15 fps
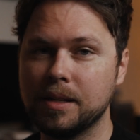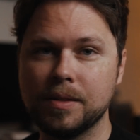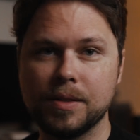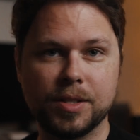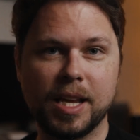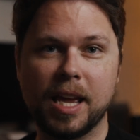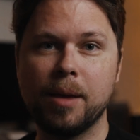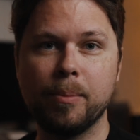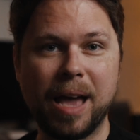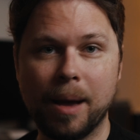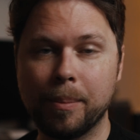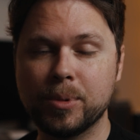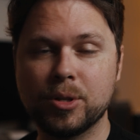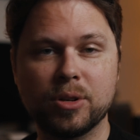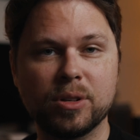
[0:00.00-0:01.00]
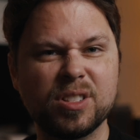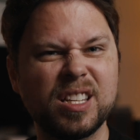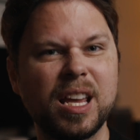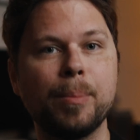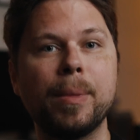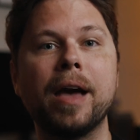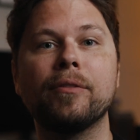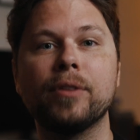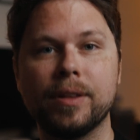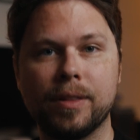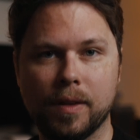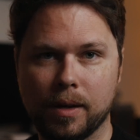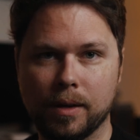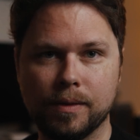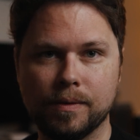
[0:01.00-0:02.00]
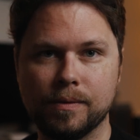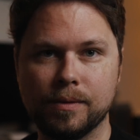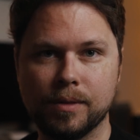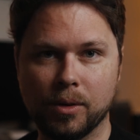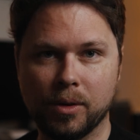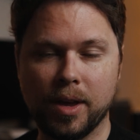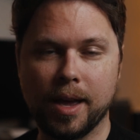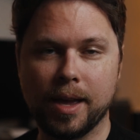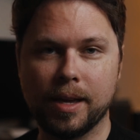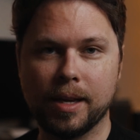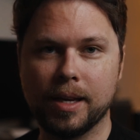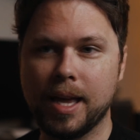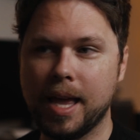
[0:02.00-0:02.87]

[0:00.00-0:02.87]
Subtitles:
same aperture, same everything, okay?